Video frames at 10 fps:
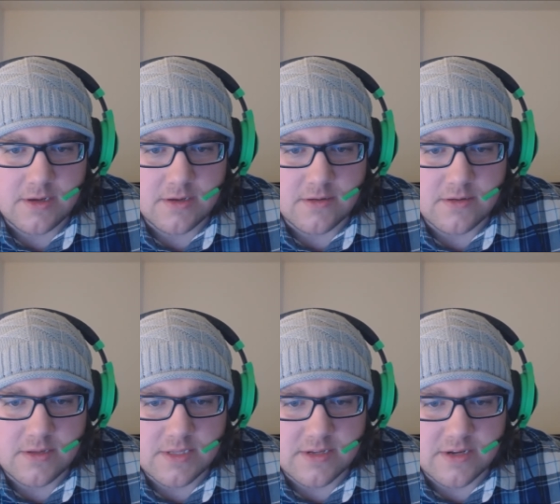oh,
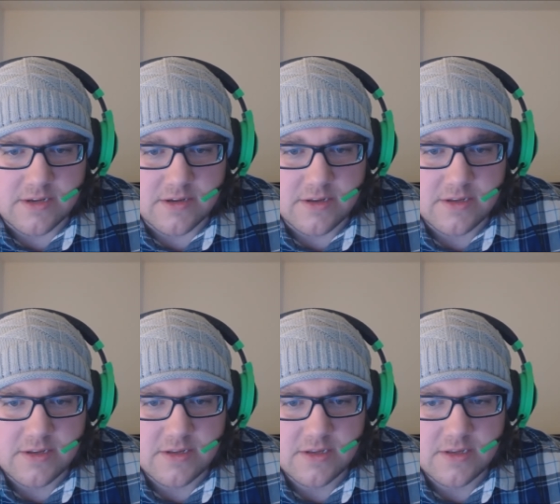that's not good.
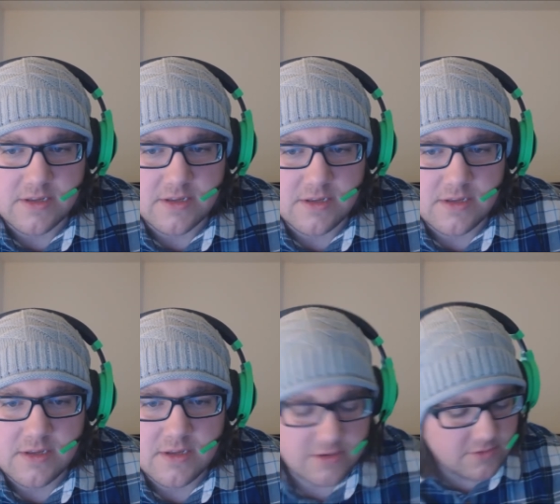
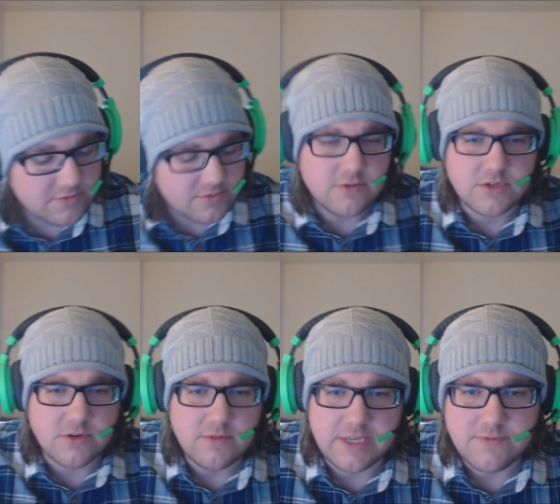No, no,
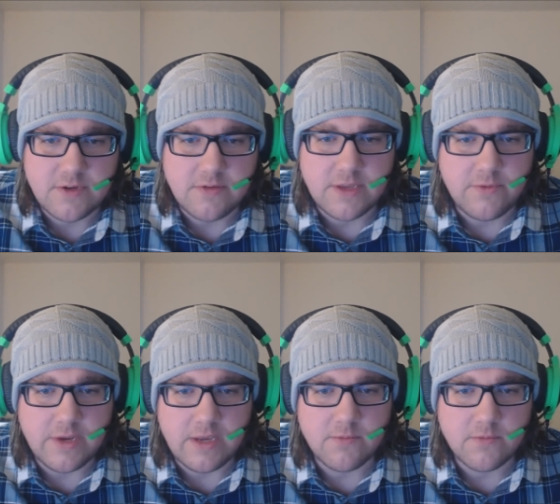don't leave, don't leave.
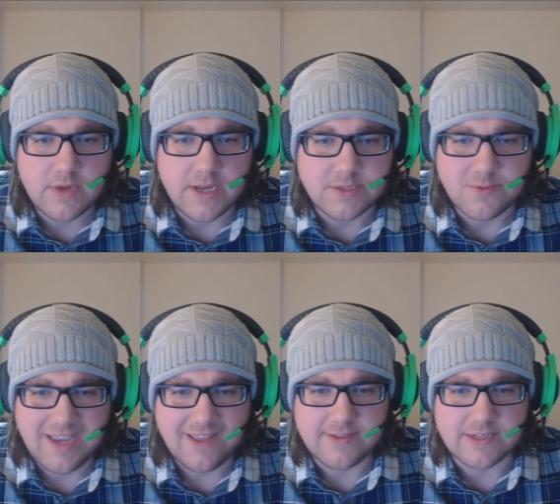We can, guys,
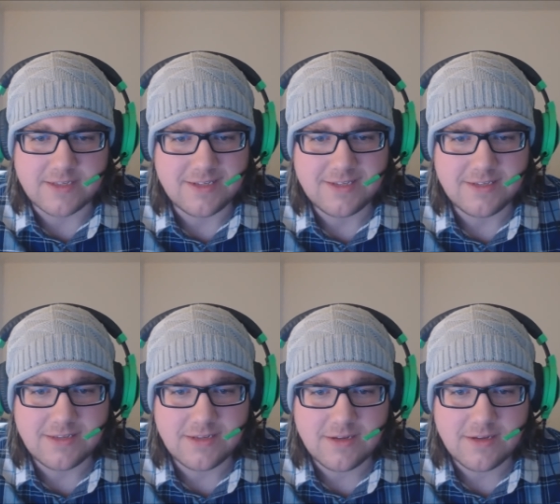we got this. This
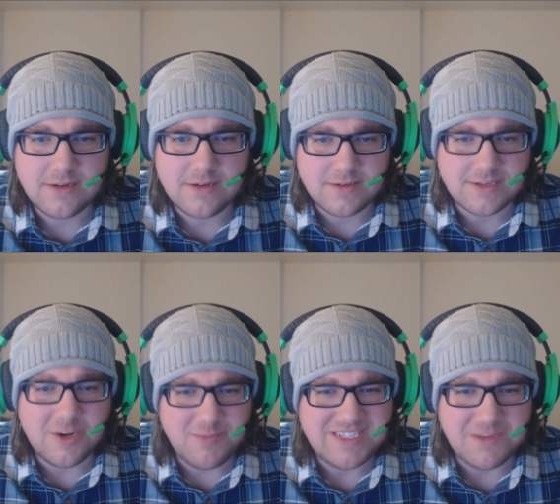is... it's
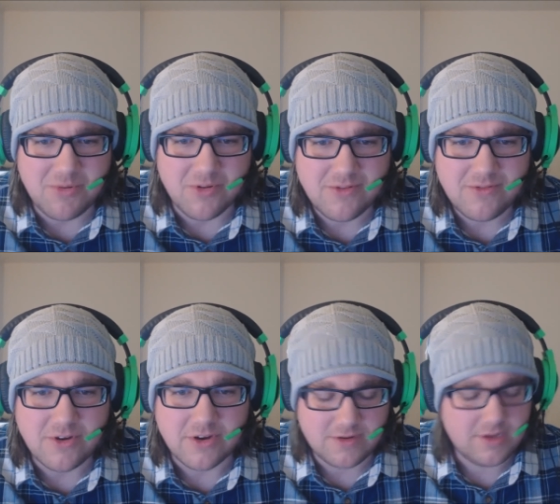gonna be simple.
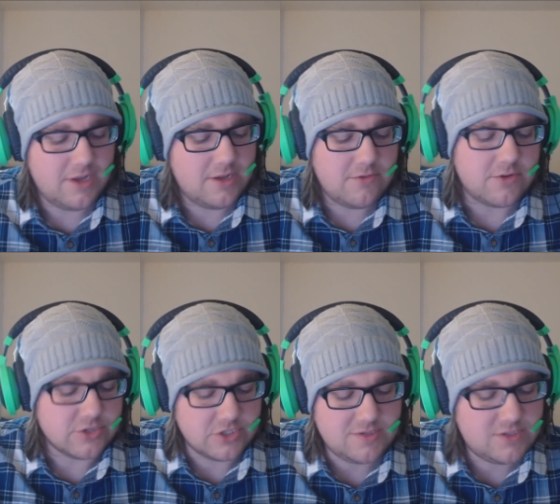Look,
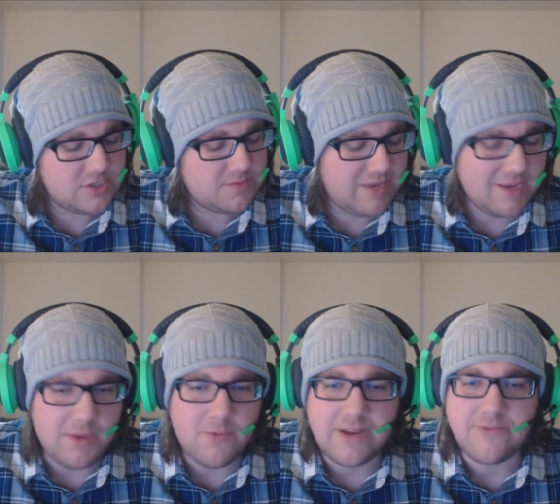look, just just pick
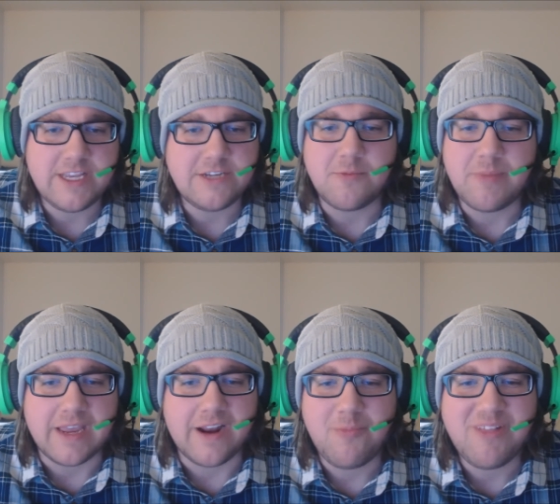me whatever they don't
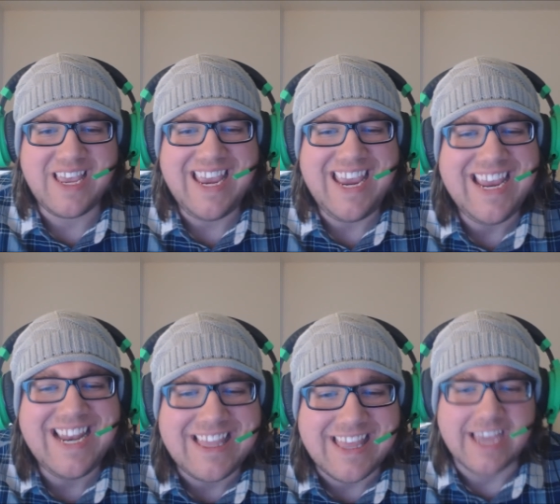ban. I'll play
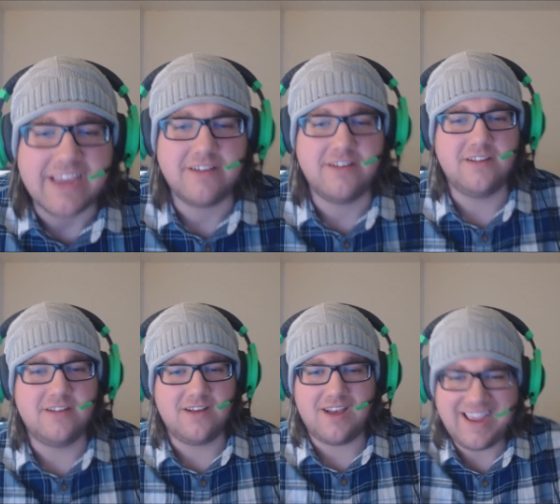anything.
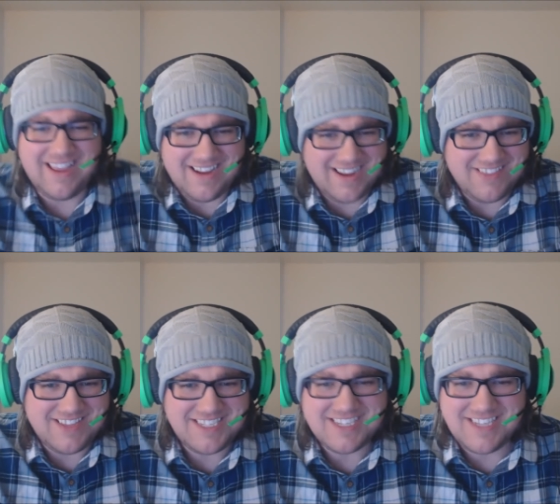I got, I
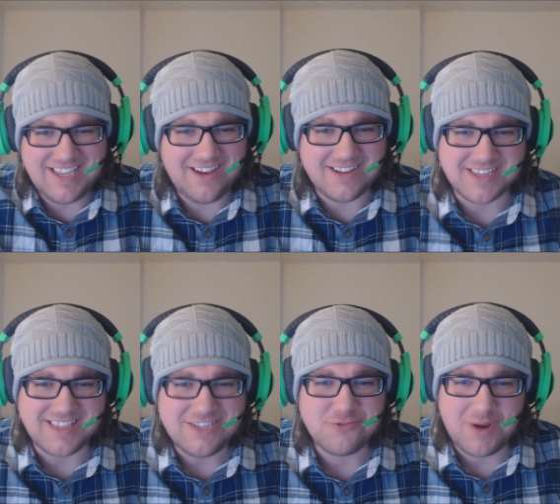got these sixteen gods.
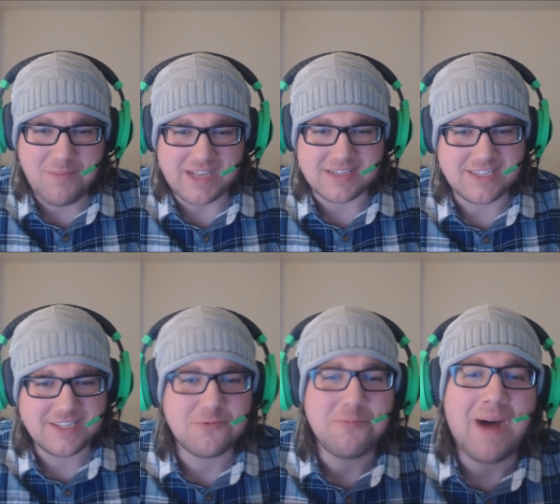Like, these are my best. These